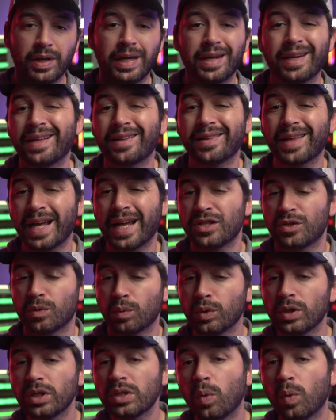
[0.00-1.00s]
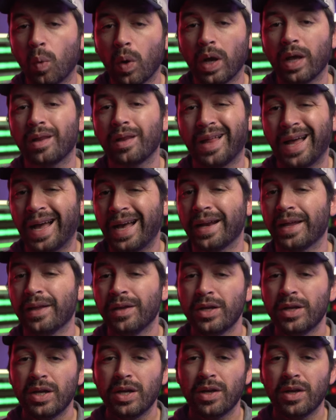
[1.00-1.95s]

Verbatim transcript: and it glides really well on it.